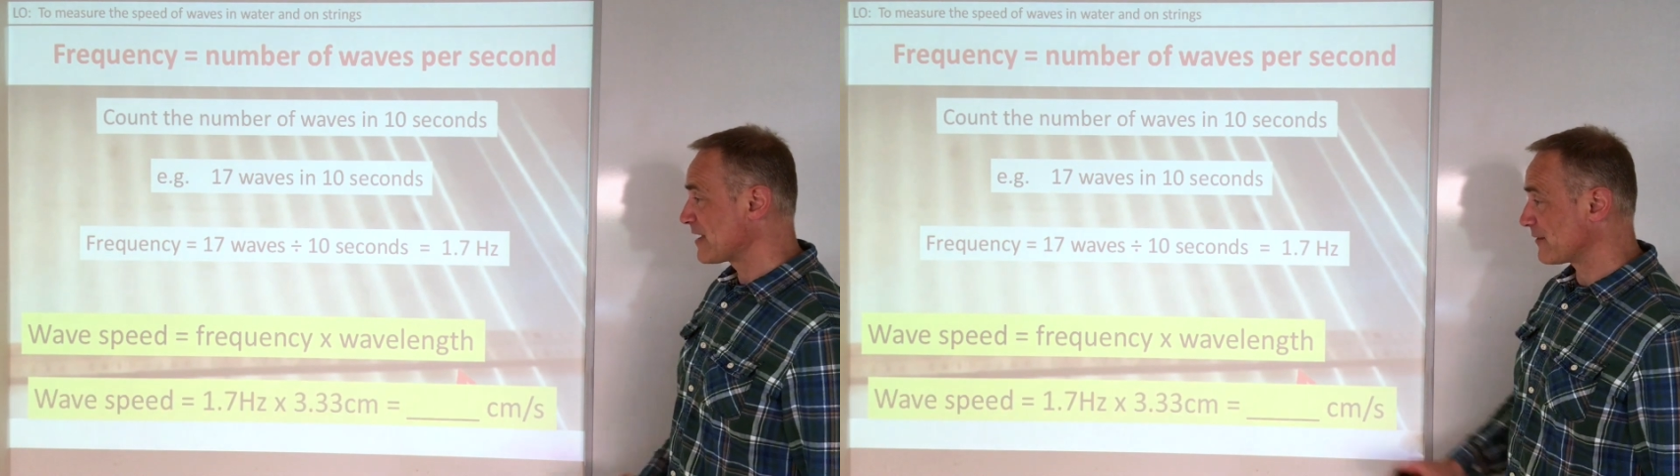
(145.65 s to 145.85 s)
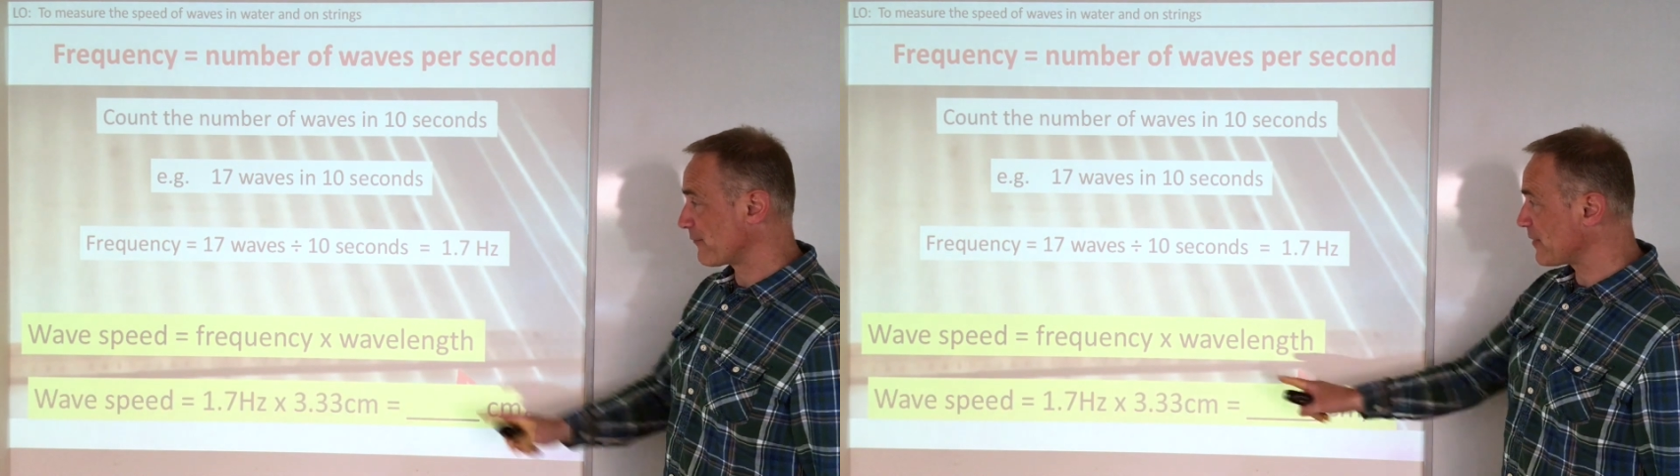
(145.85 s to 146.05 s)

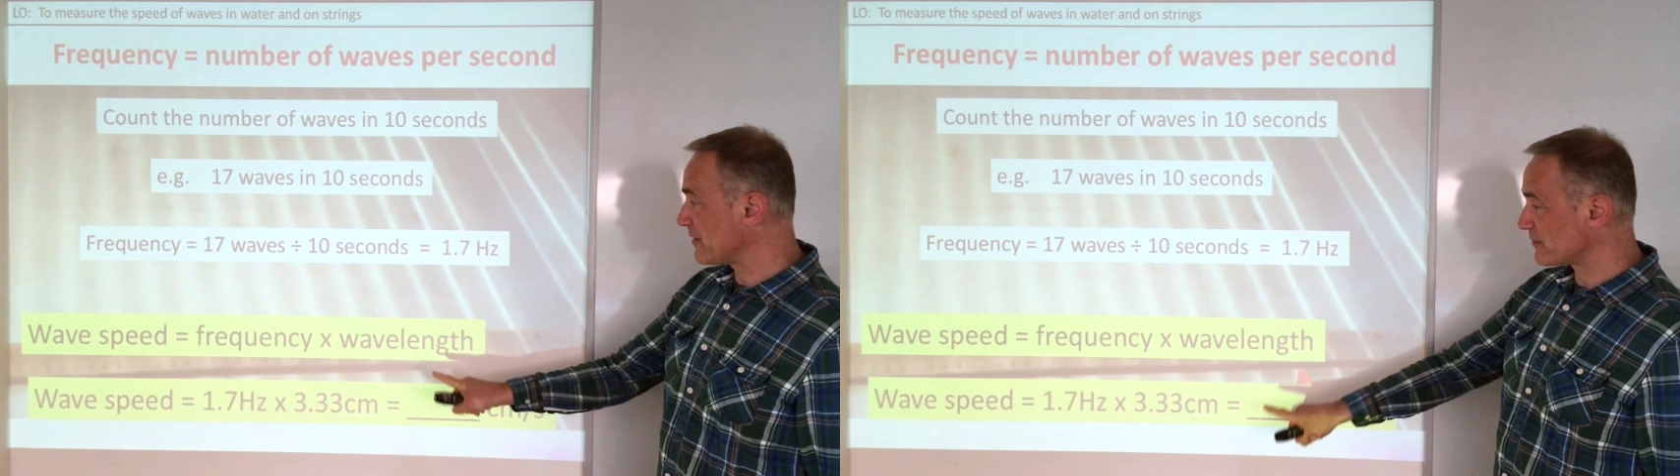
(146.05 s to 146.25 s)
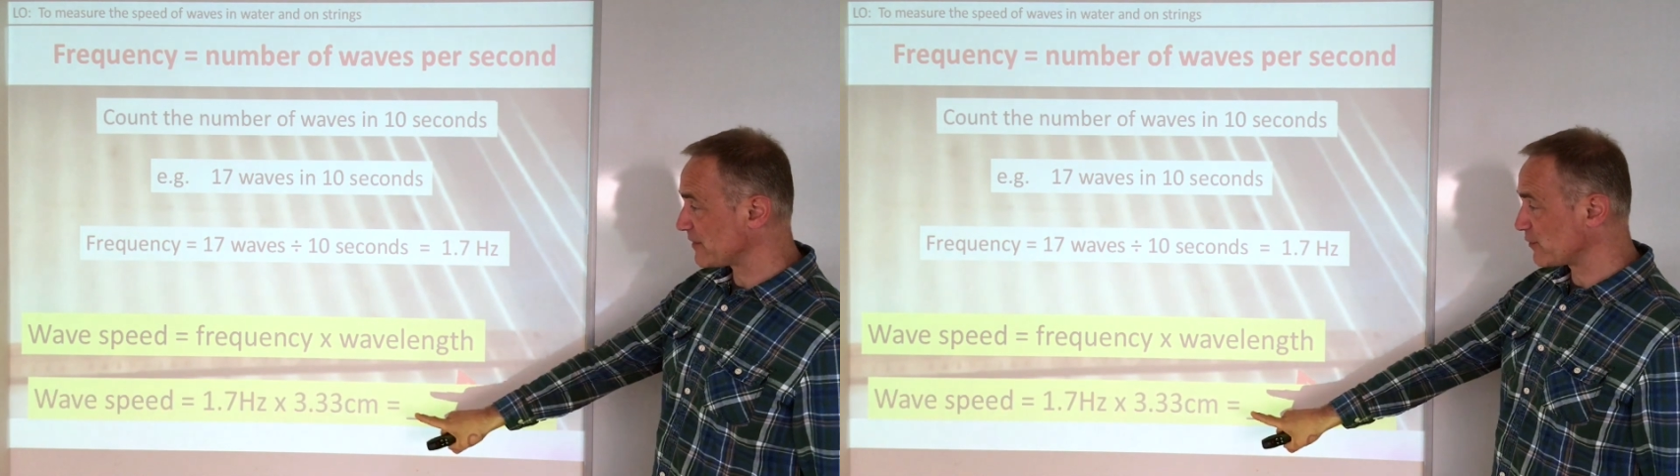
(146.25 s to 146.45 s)
The
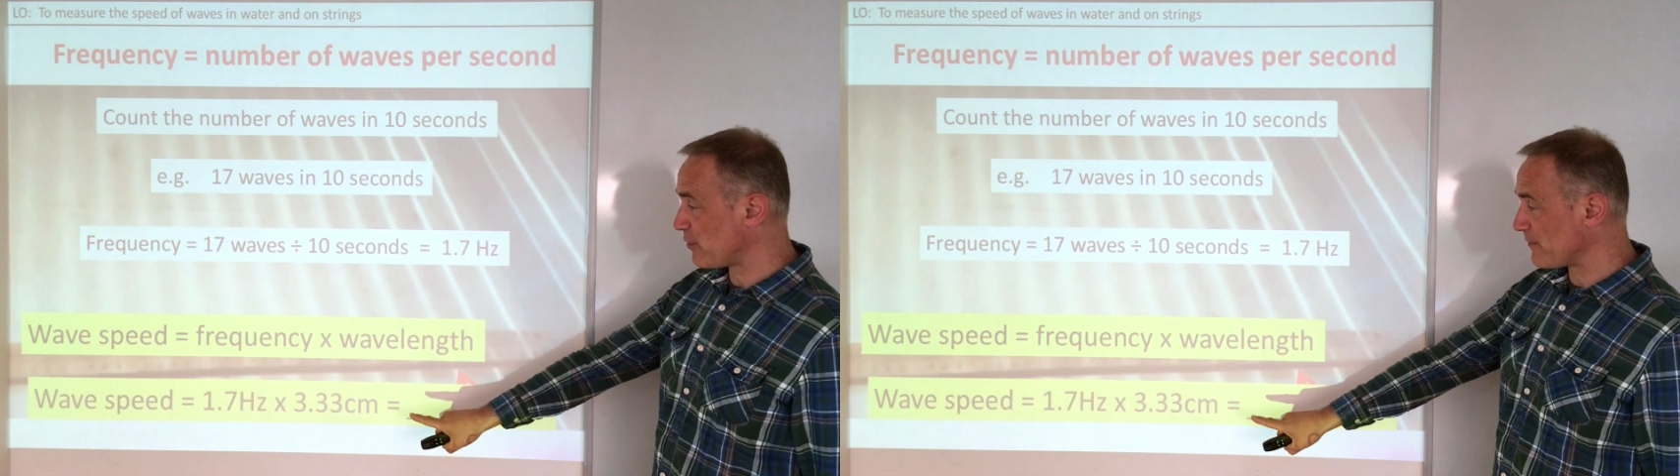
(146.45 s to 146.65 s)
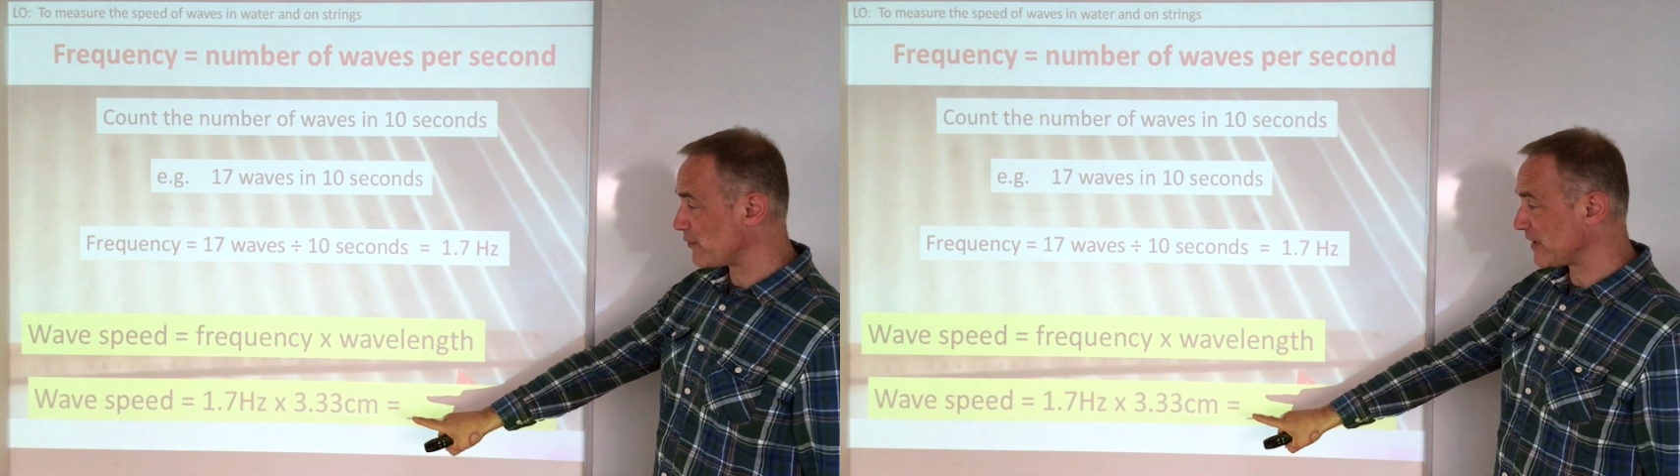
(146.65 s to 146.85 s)
frequency was
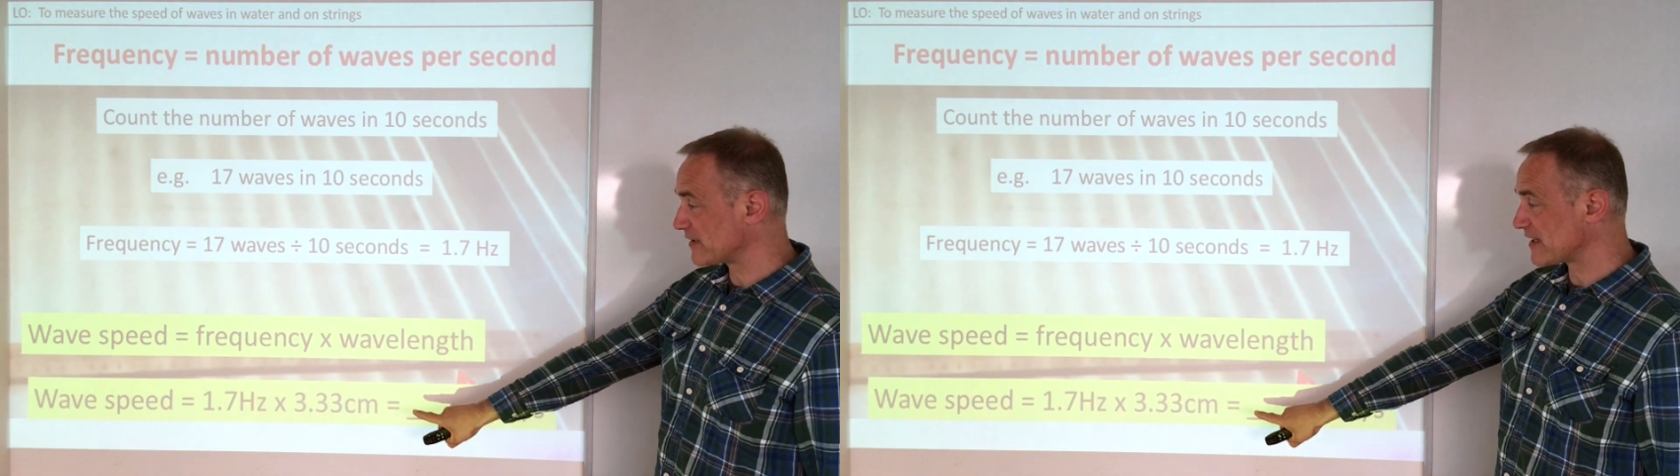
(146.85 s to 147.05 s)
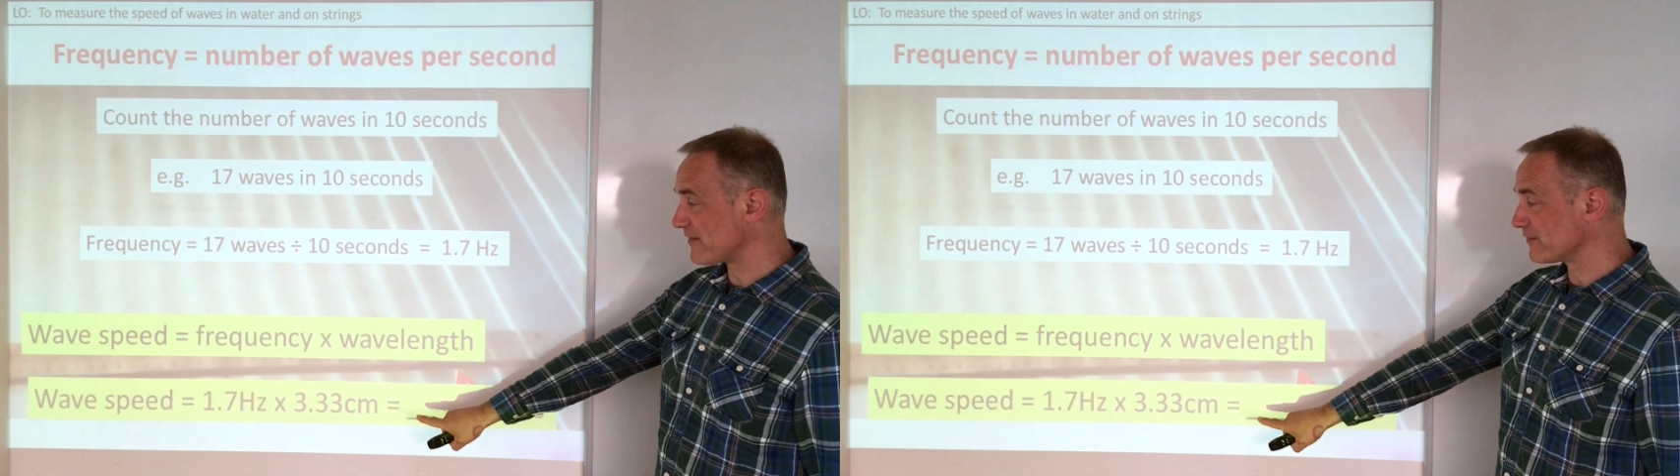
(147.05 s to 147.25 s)

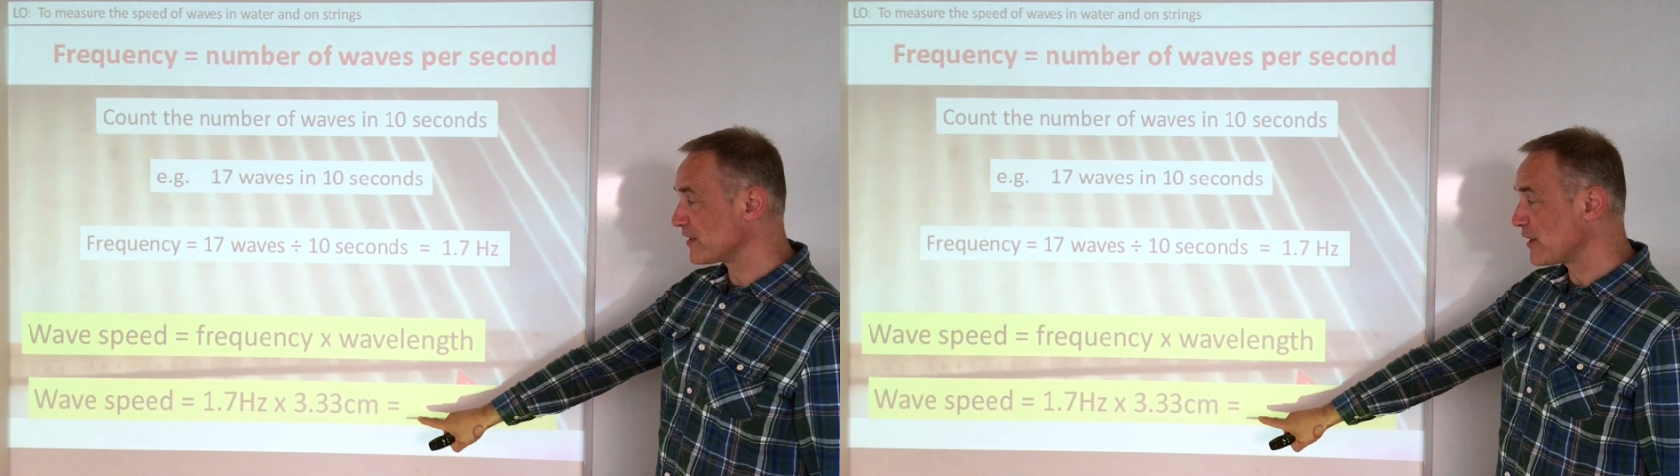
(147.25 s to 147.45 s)
1.7,